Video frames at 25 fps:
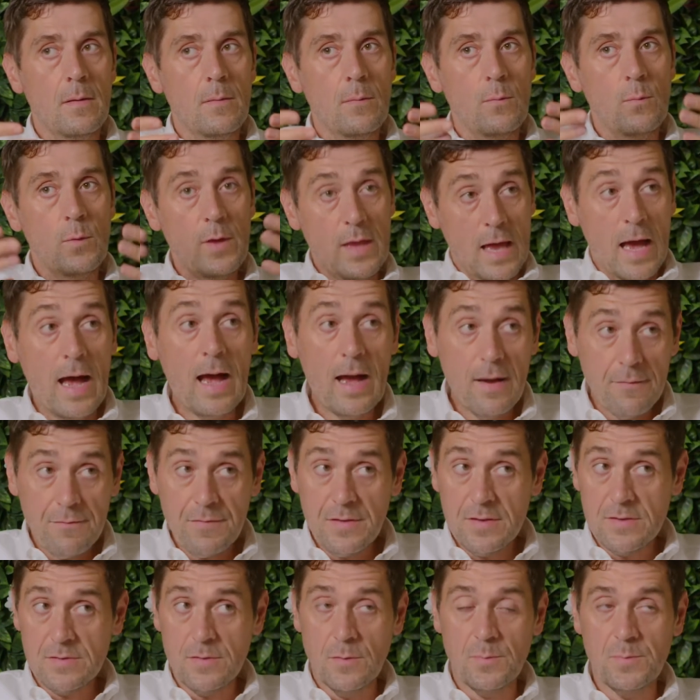We have
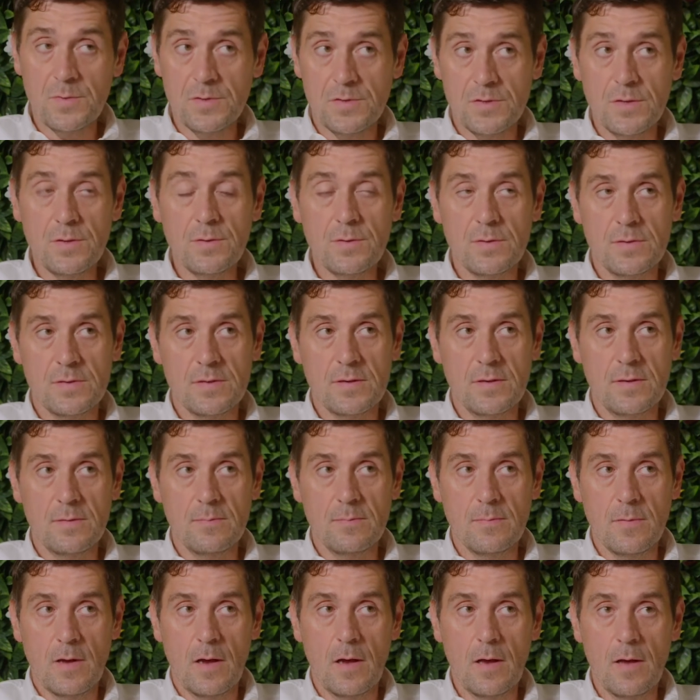this opportunity.
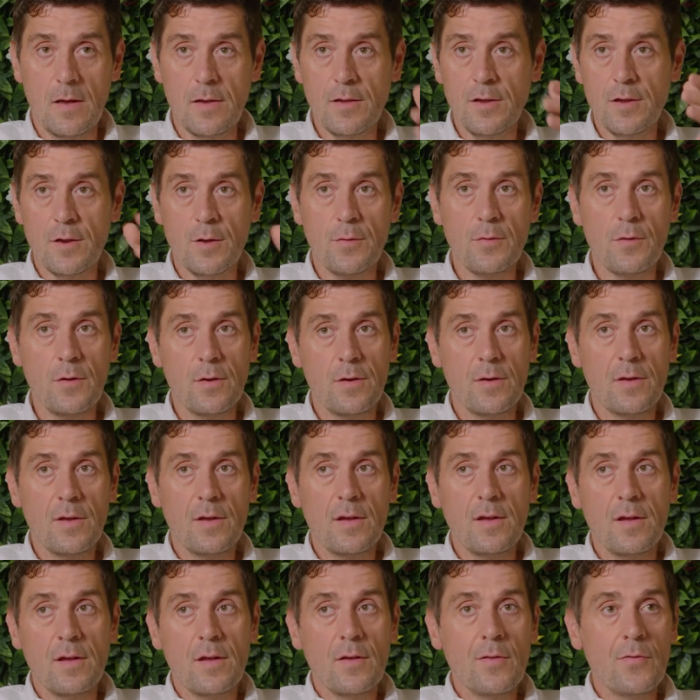The
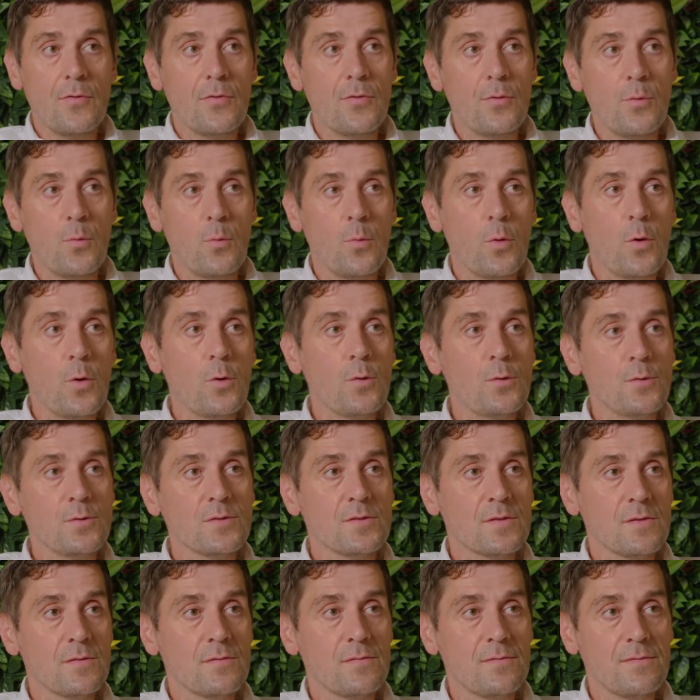
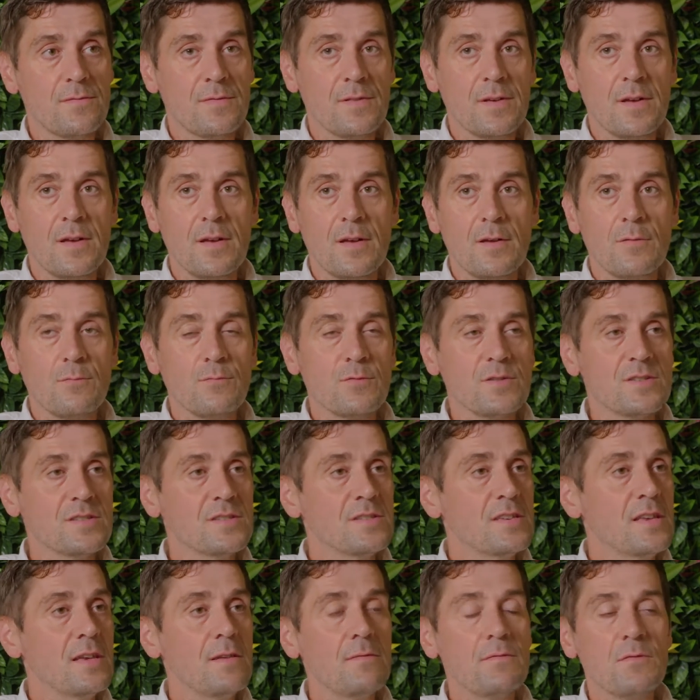walls of
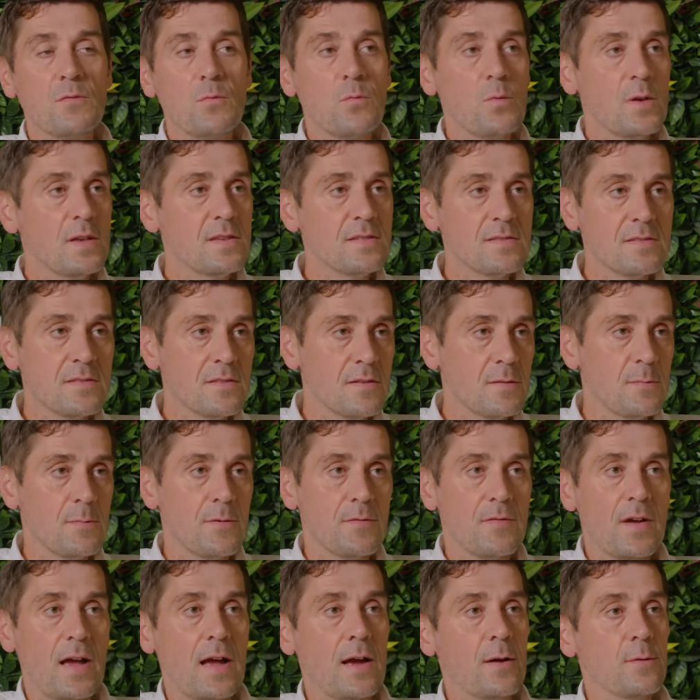received wisdom
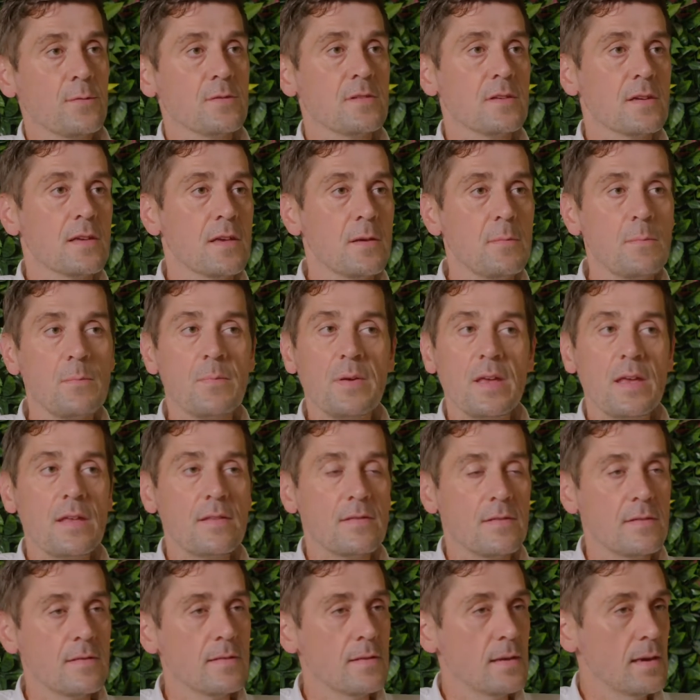of how to
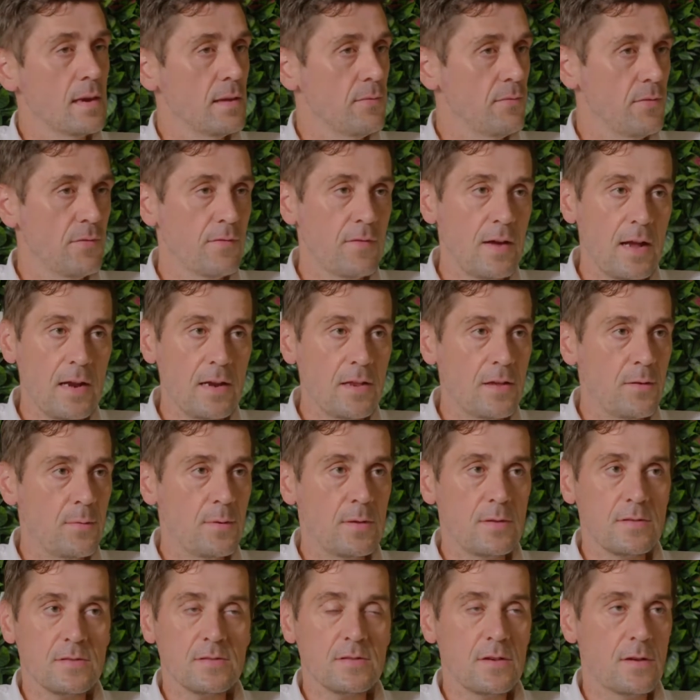compete and deliver value
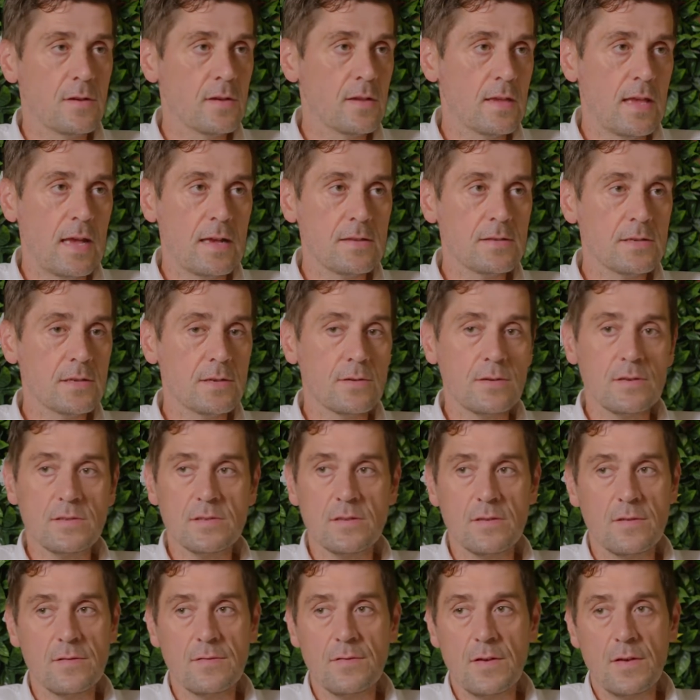in certain categories
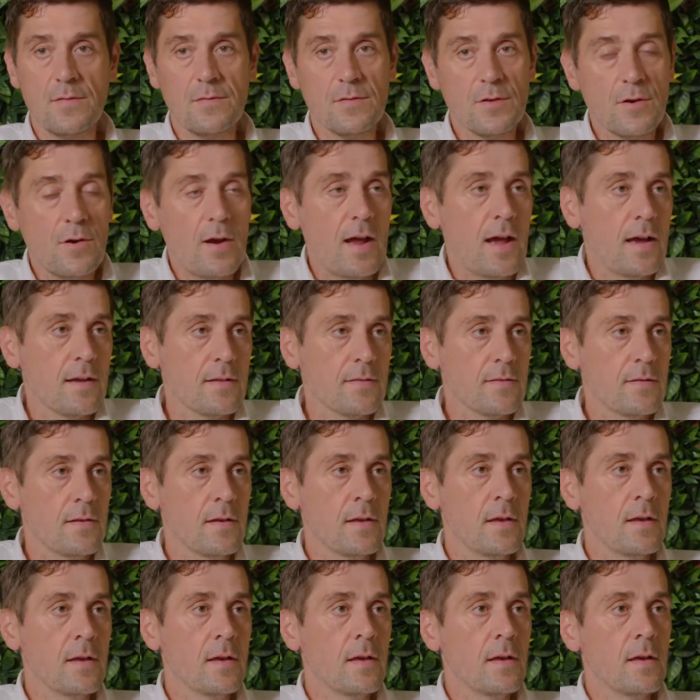have cracked
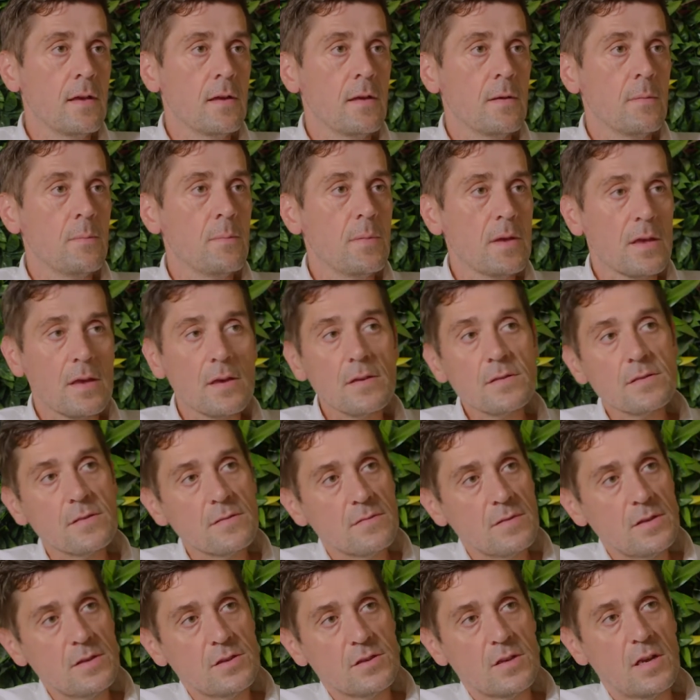because
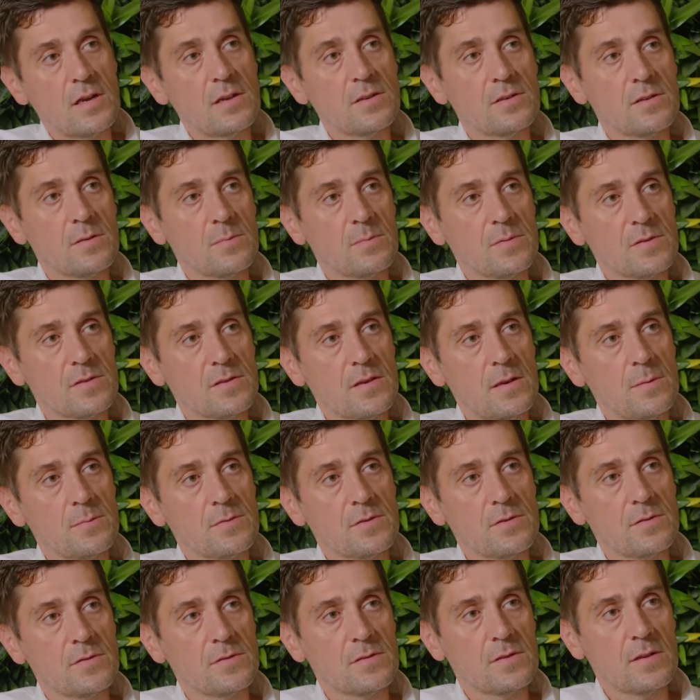of these changing
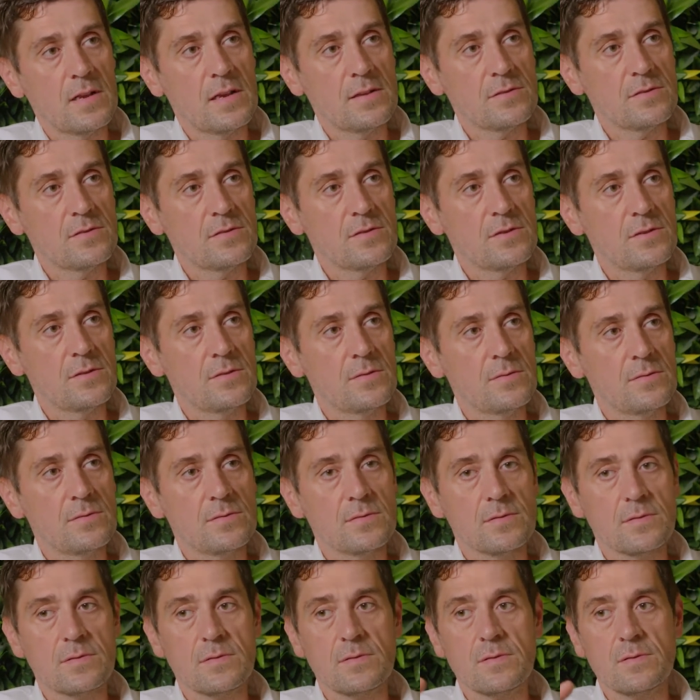perceptions and
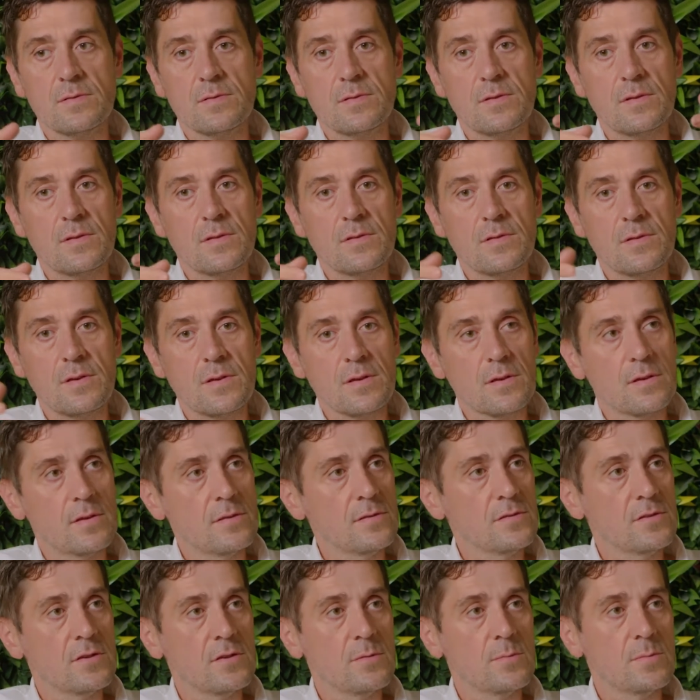attitudes that
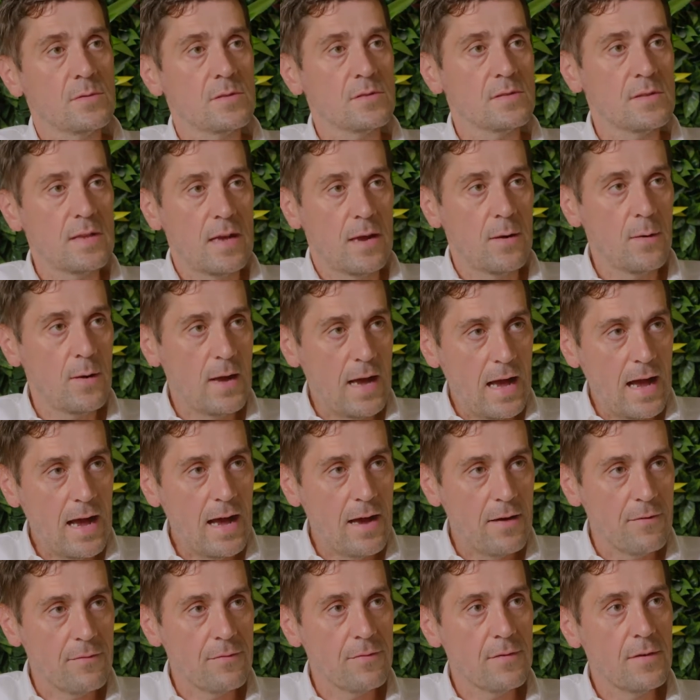consumers now
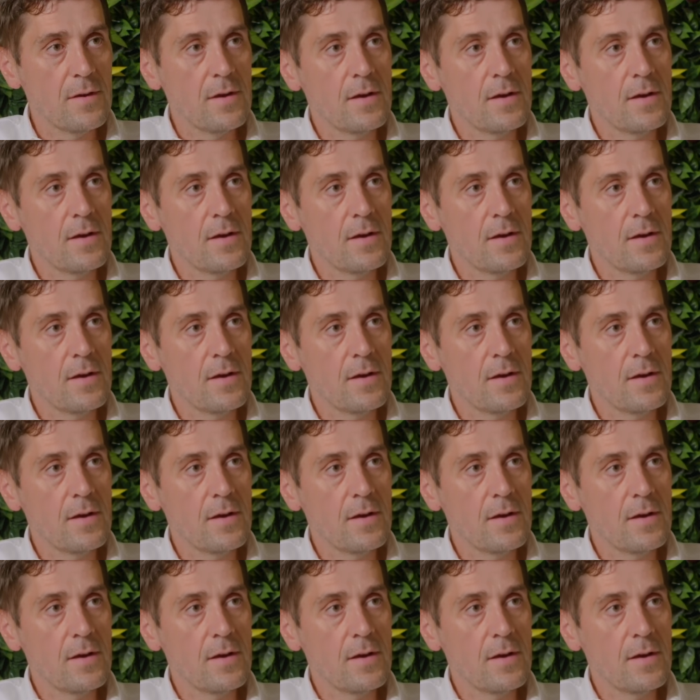have.